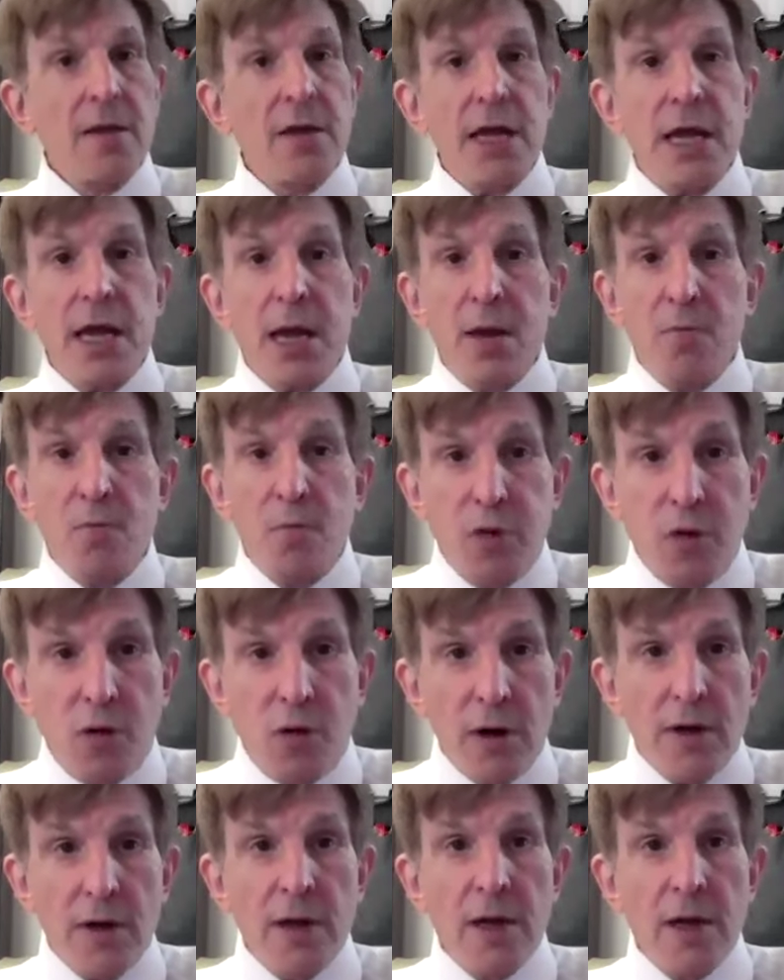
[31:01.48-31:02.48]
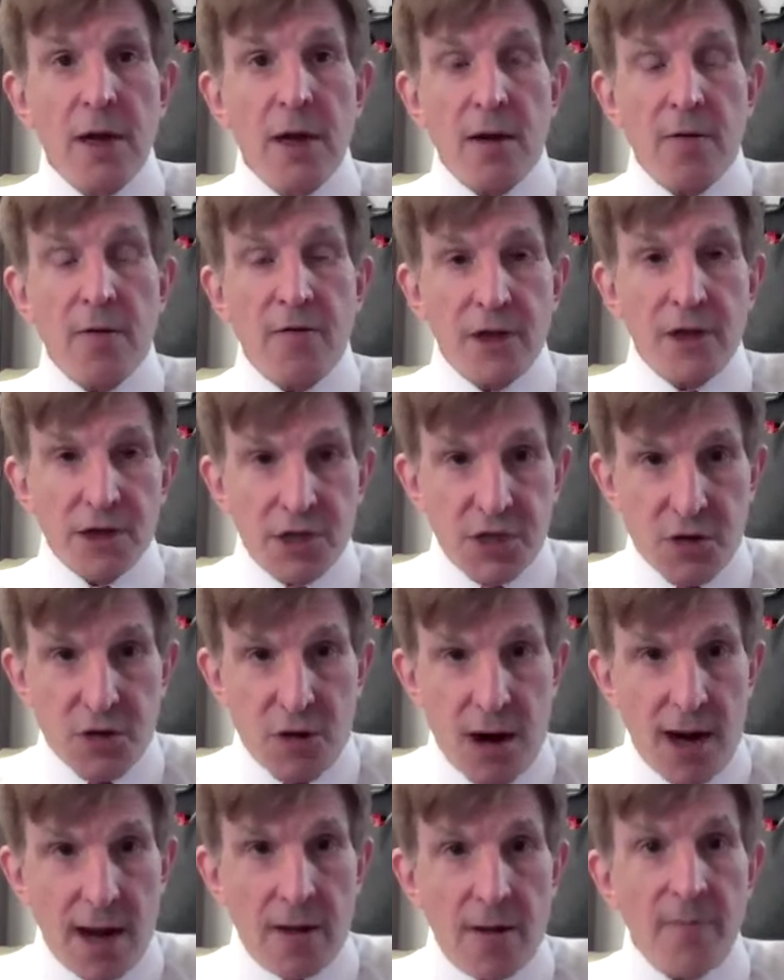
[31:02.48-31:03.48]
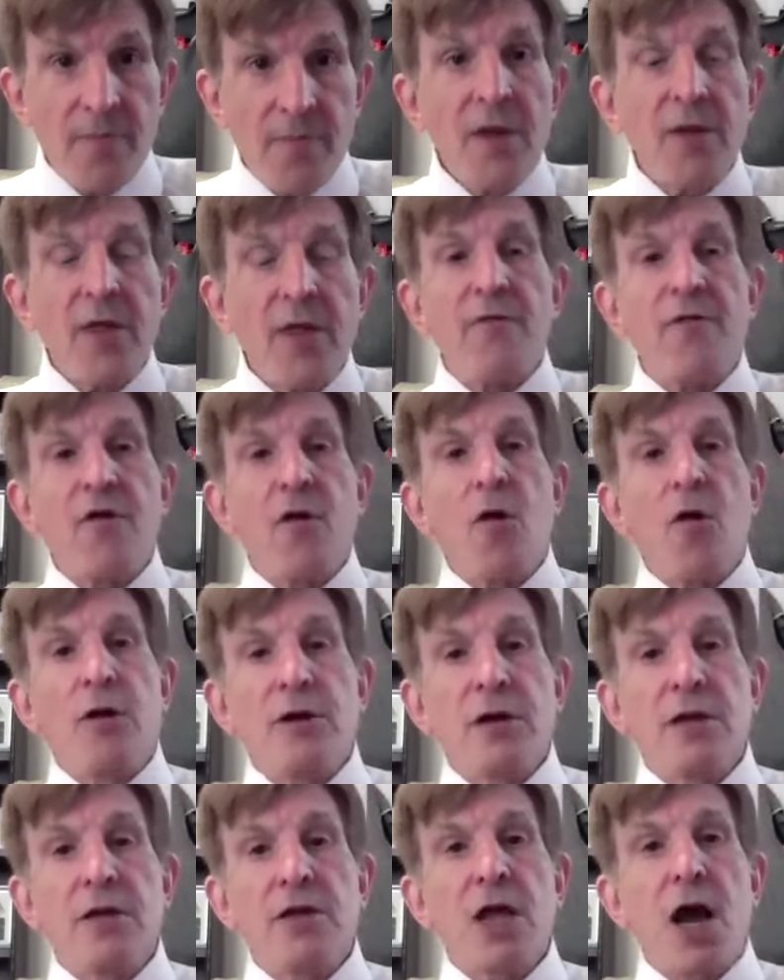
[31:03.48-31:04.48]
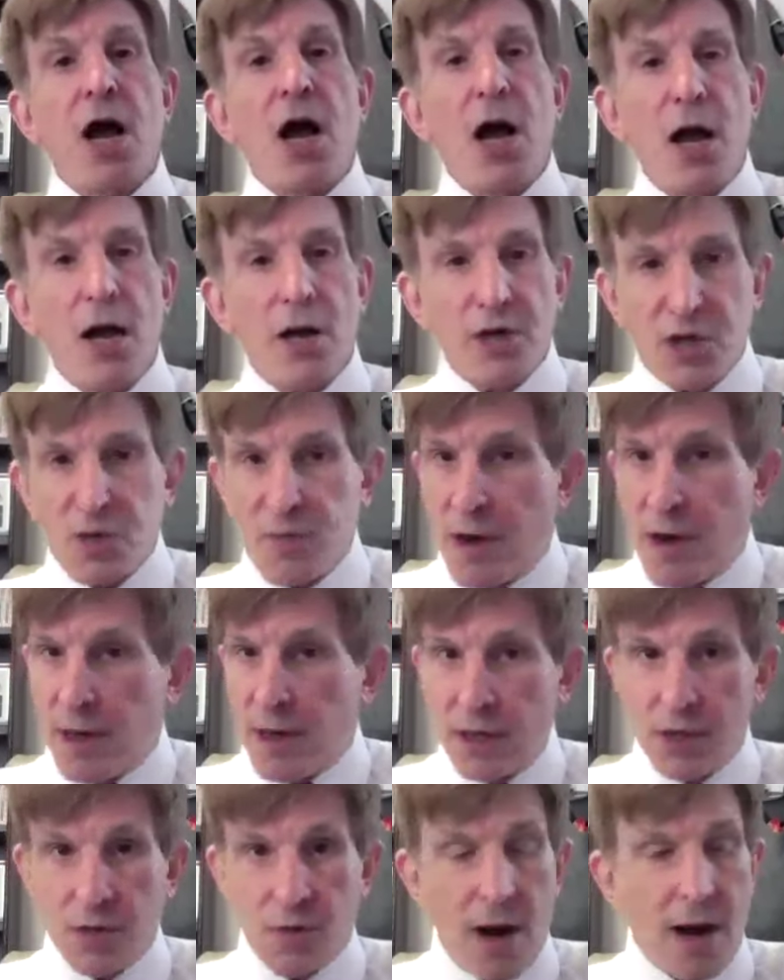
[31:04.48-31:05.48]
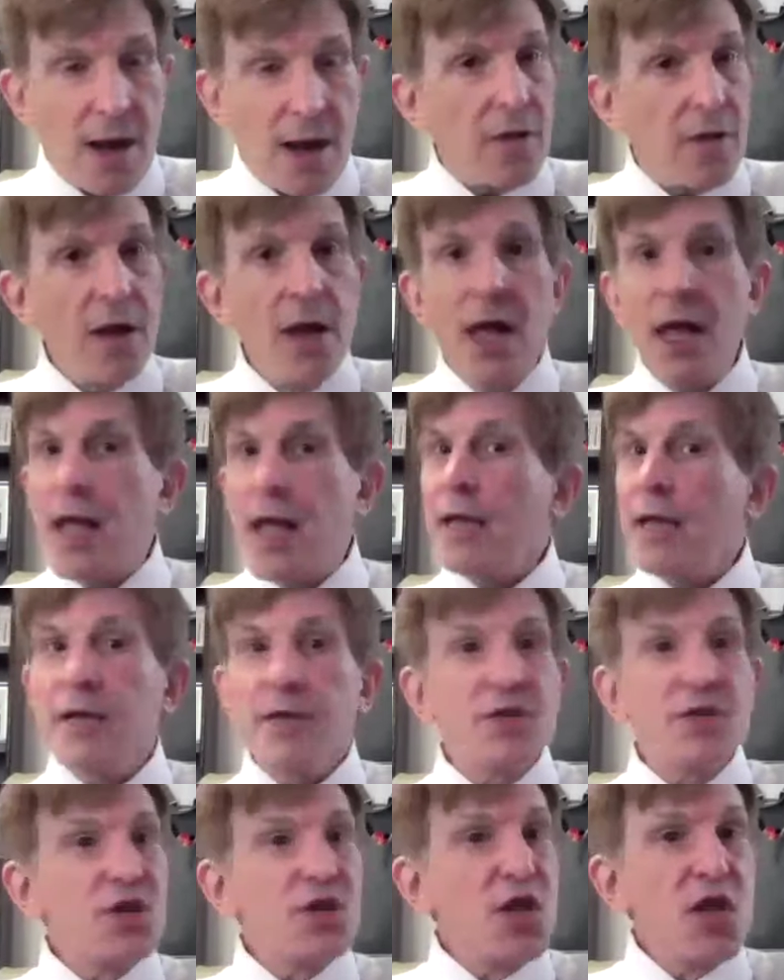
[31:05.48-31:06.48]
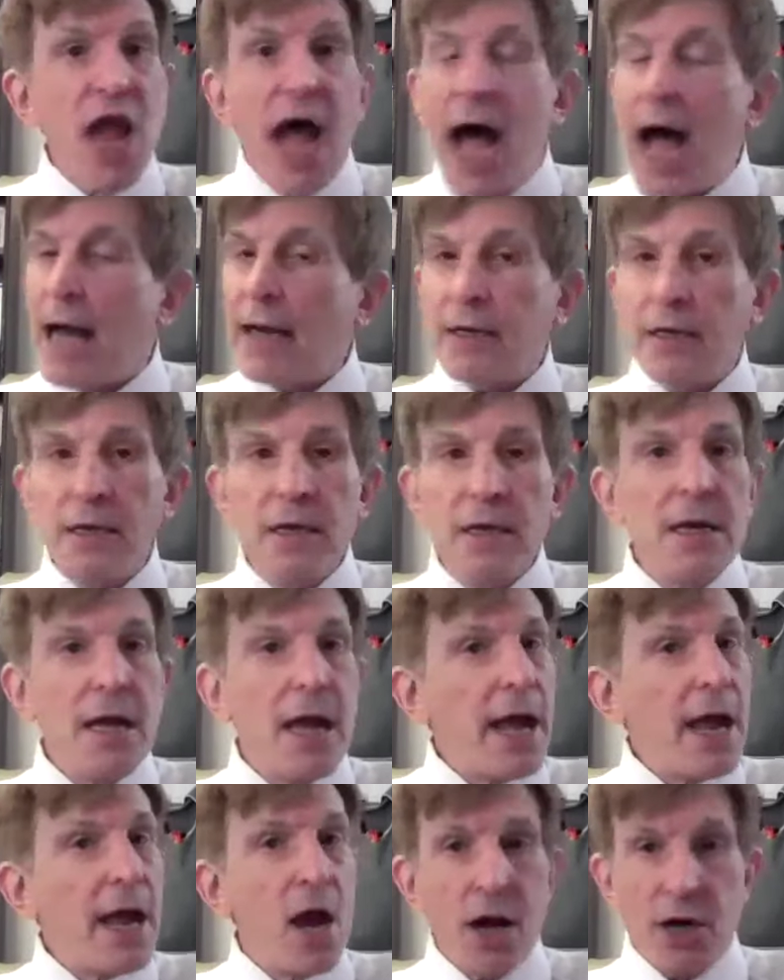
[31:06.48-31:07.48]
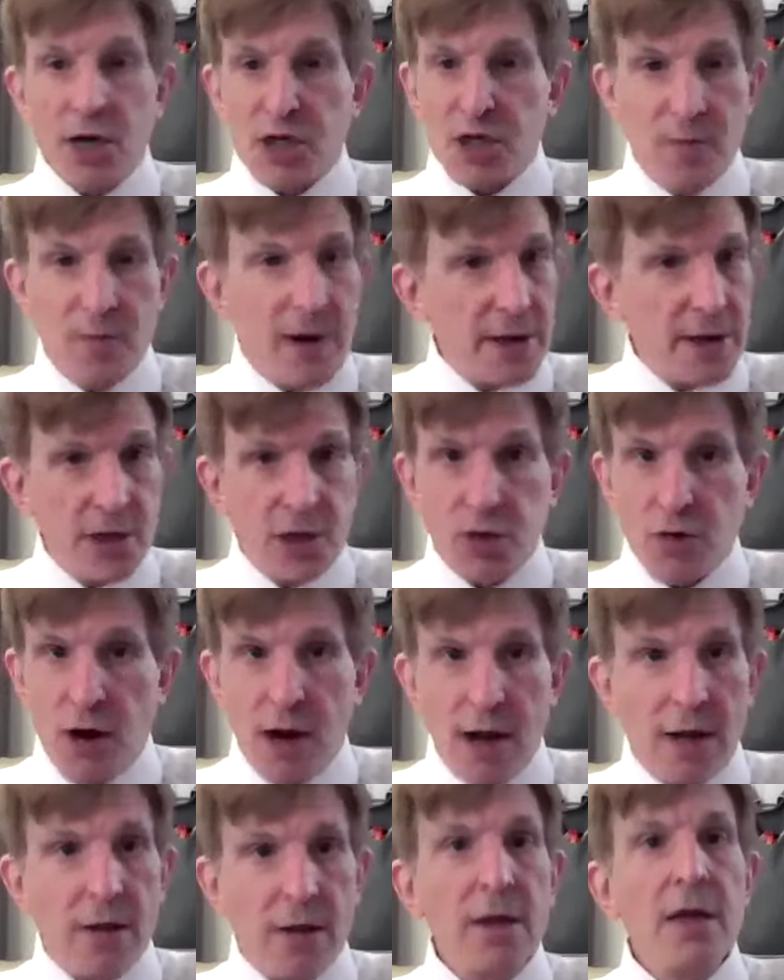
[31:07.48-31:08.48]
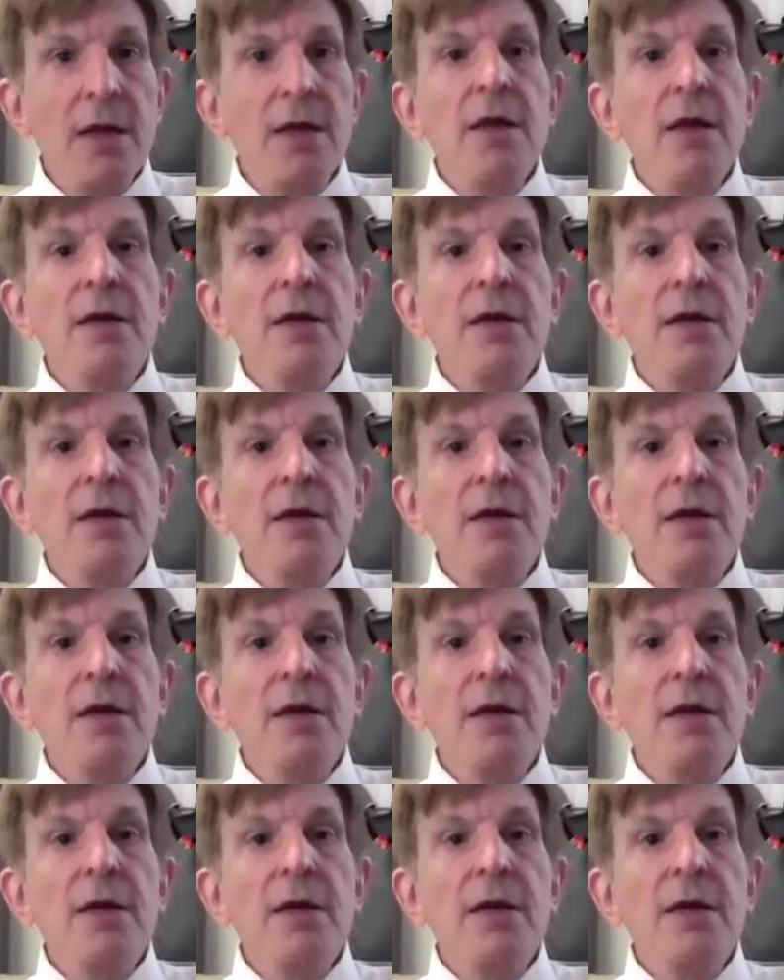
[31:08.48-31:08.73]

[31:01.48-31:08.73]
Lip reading: the import of this trial. They've called it the hush money trial. It is not a hush money trial.